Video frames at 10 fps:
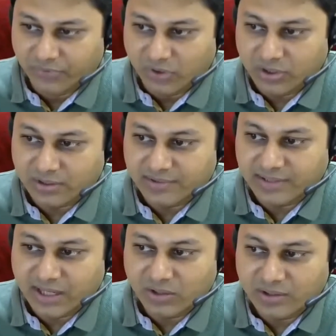For
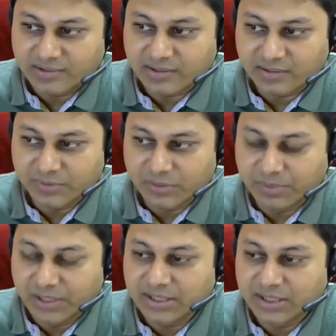second order
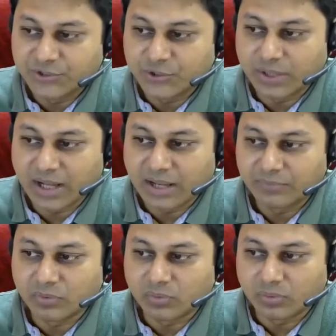susceptibility, it should
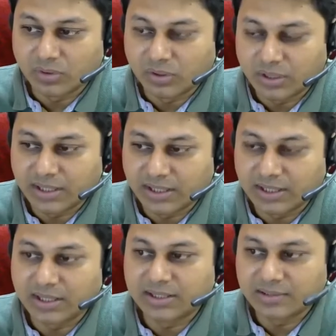have,
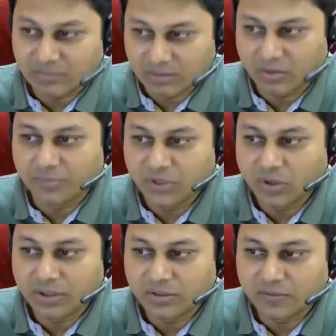it is of the
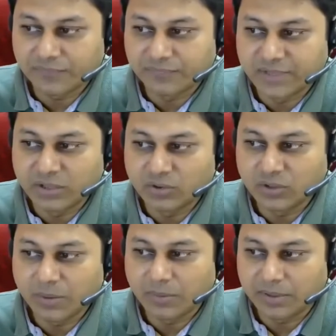order of 10 to
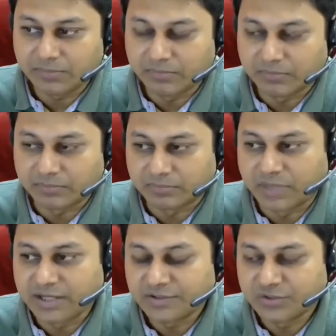the power
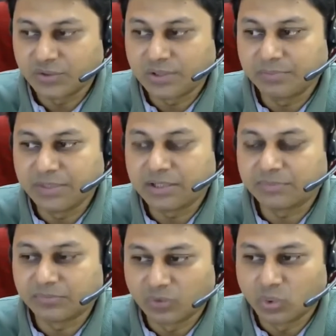minus 12 meter
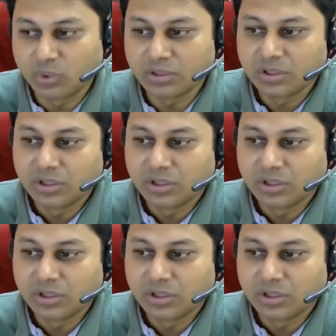per volt,